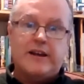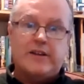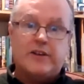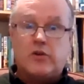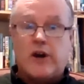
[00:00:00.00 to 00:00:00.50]

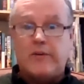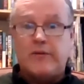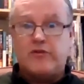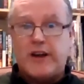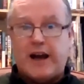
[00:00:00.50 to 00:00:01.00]
The
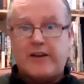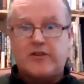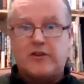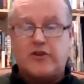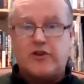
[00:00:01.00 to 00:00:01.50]
Crown's
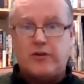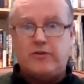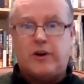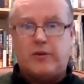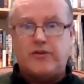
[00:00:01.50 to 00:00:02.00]
reaction to
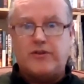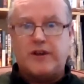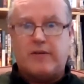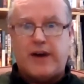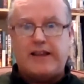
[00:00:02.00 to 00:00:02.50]
those
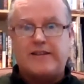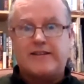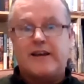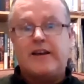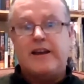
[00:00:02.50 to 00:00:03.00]

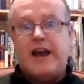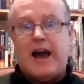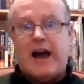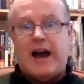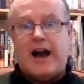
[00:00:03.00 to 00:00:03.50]
events
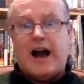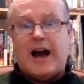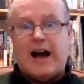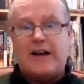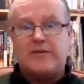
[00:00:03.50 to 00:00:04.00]

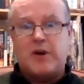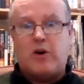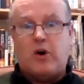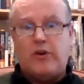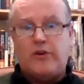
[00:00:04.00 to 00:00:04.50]
has
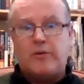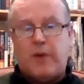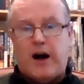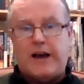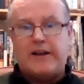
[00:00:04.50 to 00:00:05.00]

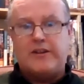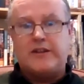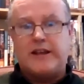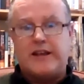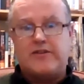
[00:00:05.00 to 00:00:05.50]
undermined
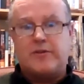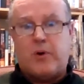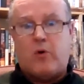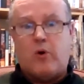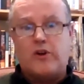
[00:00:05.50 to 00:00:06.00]
the
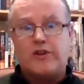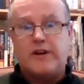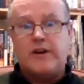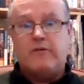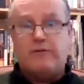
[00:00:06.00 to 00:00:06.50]
support
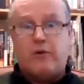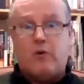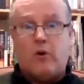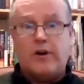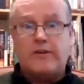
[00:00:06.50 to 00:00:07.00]

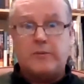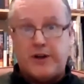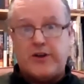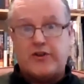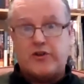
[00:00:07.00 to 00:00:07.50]
for the
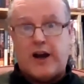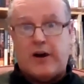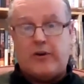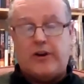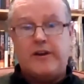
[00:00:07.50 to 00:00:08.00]
British
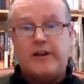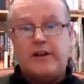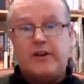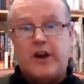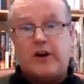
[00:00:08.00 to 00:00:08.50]
Crown,
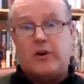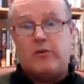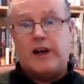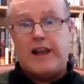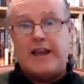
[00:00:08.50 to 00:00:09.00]
not
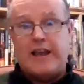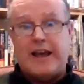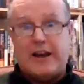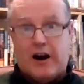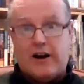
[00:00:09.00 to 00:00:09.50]
only
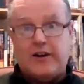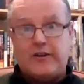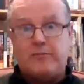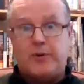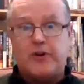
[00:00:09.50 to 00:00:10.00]
in
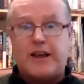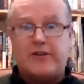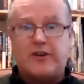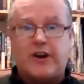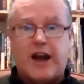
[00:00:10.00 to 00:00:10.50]
Ireland, but
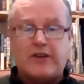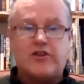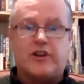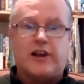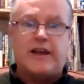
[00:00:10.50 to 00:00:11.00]

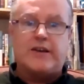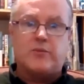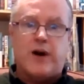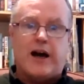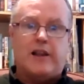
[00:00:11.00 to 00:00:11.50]
internationally as
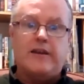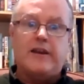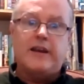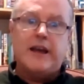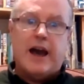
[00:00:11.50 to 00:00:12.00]
well,
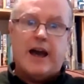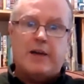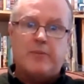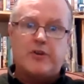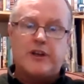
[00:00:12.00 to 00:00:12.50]

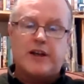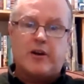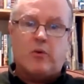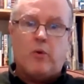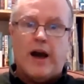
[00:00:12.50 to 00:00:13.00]
in
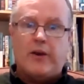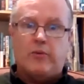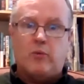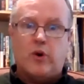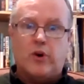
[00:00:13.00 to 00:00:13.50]
particular when
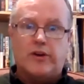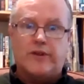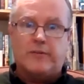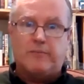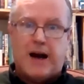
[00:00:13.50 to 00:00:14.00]
word of
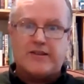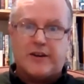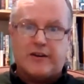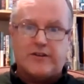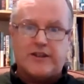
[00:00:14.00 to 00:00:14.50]
the
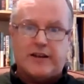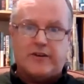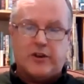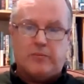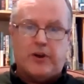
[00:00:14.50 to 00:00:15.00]
massacres in
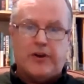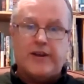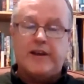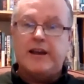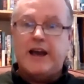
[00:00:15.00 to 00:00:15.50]
Dublin
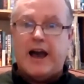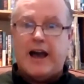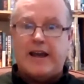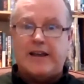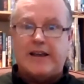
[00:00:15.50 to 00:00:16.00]

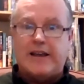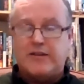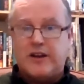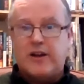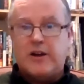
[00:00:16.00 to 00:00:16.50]

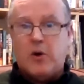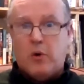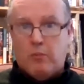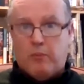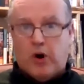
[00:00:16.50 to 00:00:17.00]
is
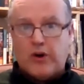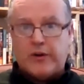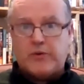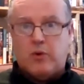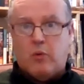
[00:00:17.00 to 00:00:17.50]
brought out
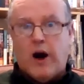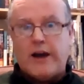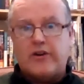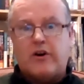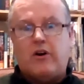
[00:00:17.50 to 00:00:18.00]
to a
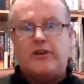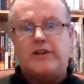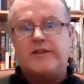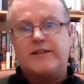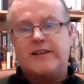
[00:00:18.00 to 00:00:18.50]
wider
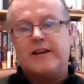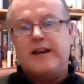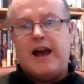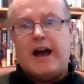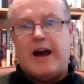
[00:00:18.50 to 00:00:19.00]
audience
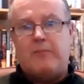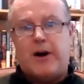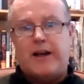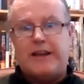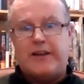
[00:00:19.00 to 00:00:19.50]

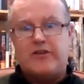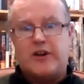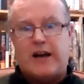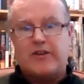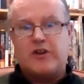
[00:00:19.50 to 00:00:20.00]
by the
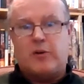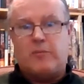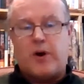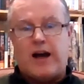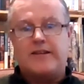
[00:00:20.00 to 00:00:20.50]
international
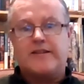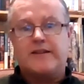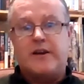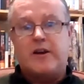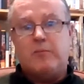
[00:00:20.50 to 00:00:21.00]
press.
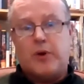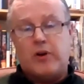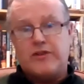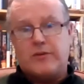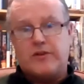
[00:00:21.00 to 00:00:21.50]
But
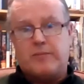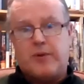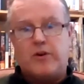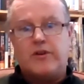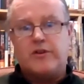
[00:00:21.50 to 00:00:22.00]
also it's
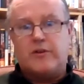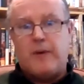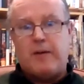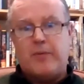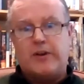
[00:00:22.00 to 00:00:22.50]
important to
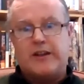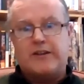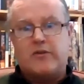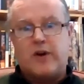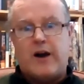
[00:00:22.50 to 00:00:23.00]
remember that the
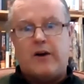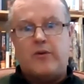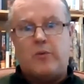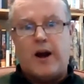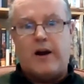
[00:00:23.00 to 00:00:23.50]

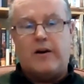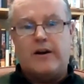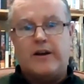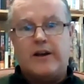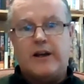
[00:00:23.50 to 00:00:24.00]
Crown were
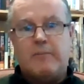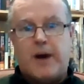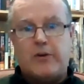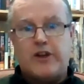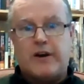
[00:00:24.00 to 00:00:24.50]

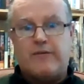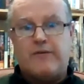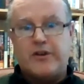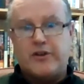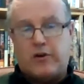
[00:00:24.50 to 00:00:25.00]
mounting
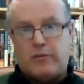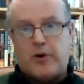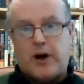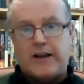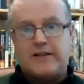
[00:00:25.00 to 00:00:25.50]
official
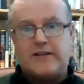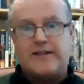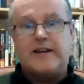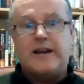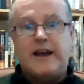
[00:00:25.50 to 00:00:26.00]
reprisals
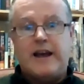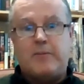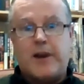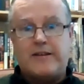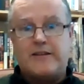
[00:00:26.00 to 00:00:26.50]
in
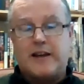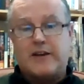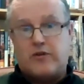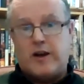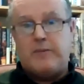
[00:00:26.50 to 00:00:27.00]
places like
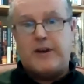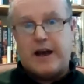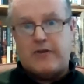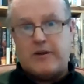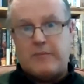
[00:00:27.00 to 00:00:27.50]
Trim and
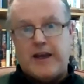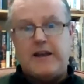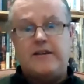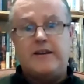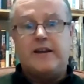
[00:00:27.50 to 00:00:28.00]
County
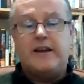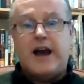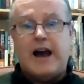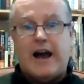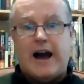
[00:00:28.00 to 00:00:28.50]
Meath
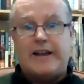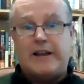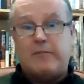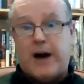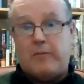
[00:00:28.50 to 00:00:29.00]
and
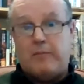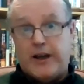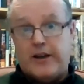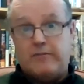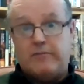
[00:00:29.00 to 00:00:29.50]
in
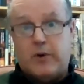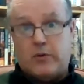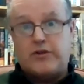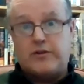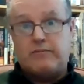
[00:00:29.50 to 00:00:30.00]
Balbriggan
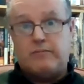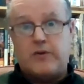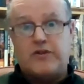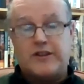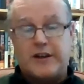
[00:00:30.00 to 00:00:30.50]

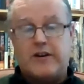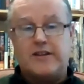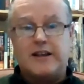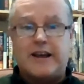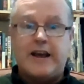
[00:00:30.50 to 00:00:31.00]
most
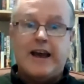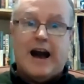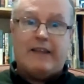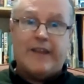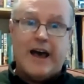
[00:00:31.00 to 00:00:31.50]
seriously,
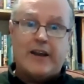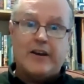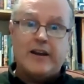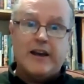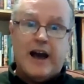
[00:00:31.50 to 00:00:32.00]
and
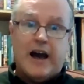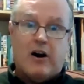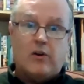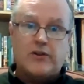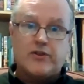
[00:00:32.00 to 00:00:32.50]
then
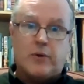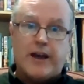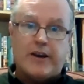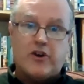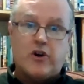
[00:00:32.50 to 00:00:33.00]
also
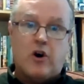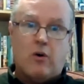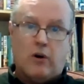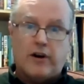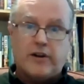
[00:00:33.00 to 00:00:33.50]
in
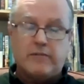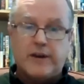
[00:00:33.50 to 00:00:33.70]
Cork.